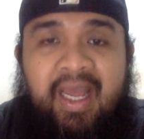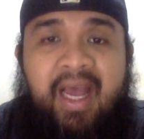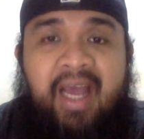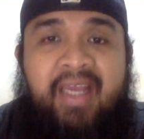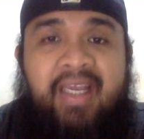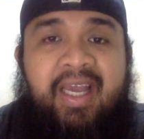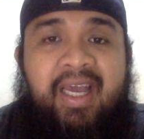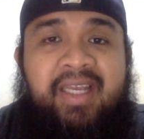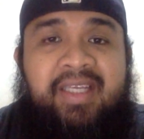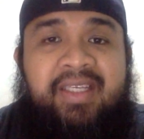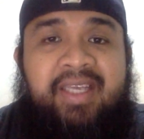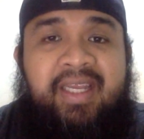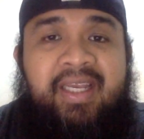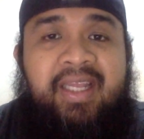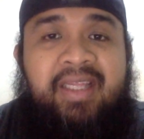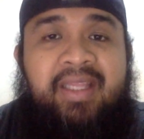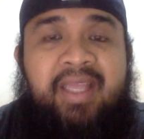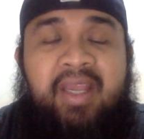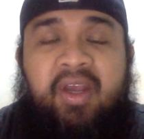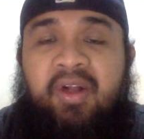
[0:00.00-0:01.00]
I gotta say
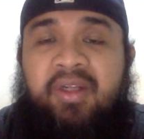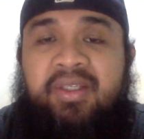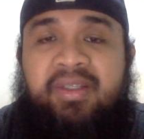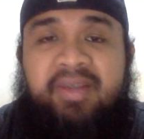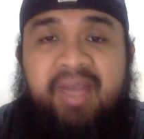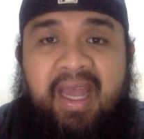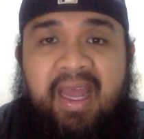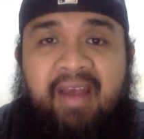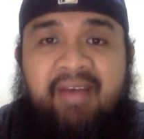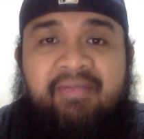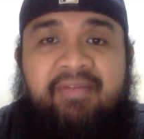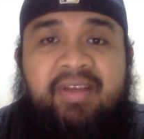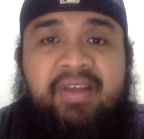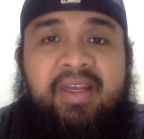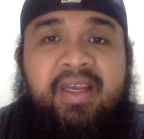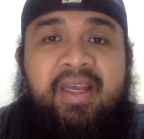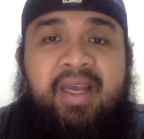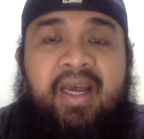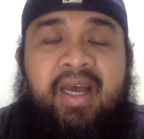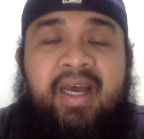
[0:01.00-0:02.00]
that they also have
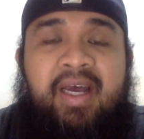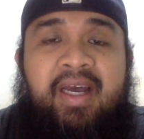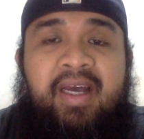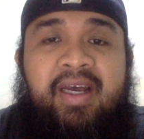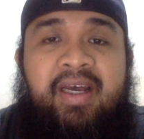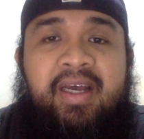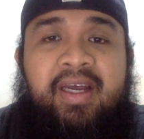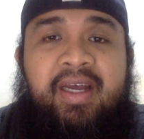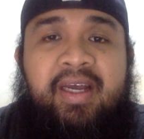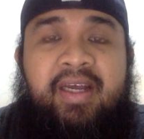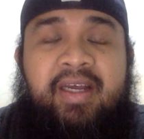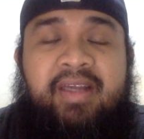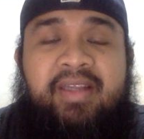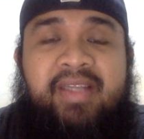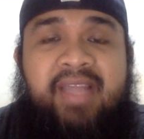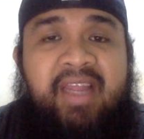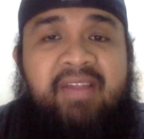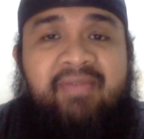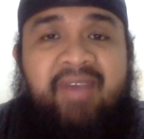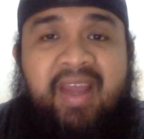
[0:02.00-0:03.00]

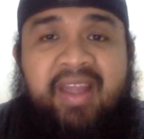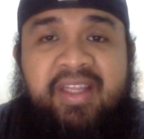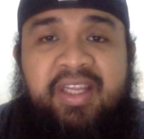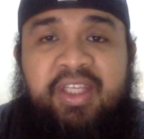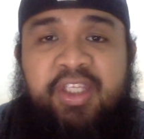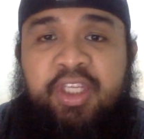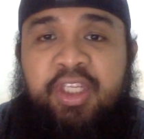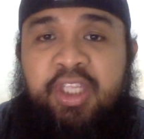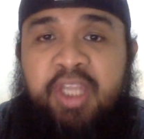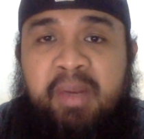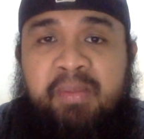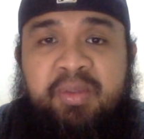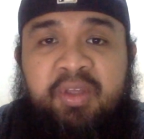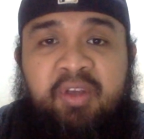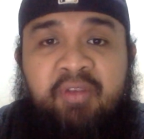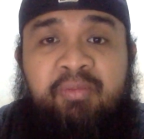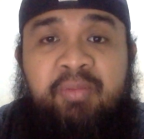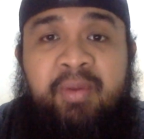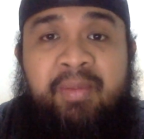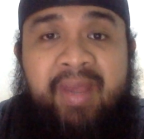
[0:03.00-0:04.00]
the advantage in terms
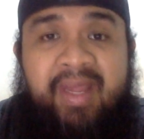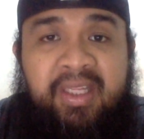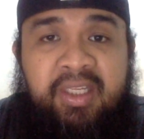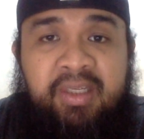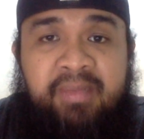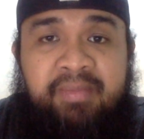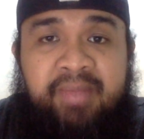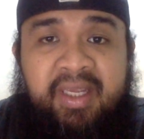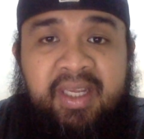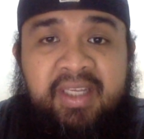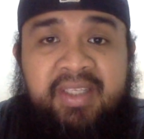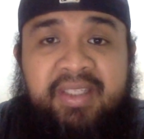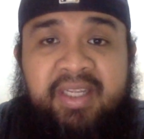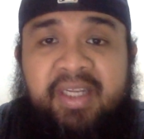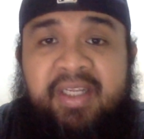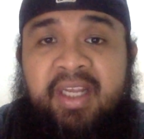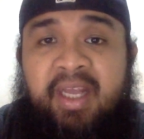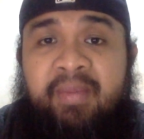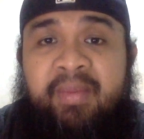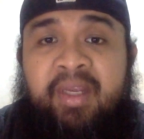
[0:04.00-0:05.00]
of momentum because
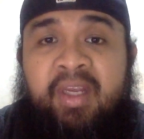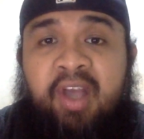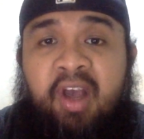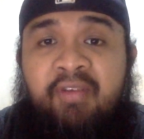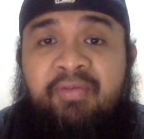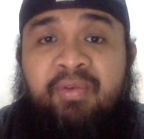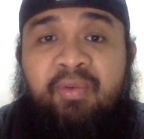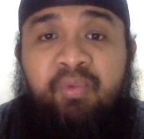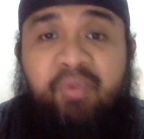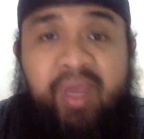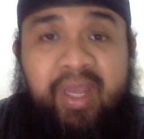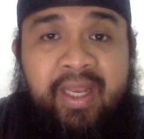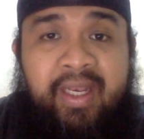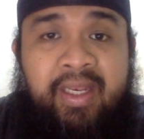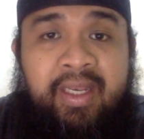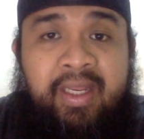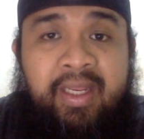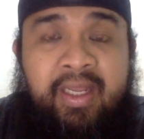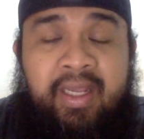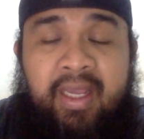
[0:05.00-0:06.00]
they're coming off a
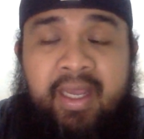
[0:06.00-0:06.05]
win.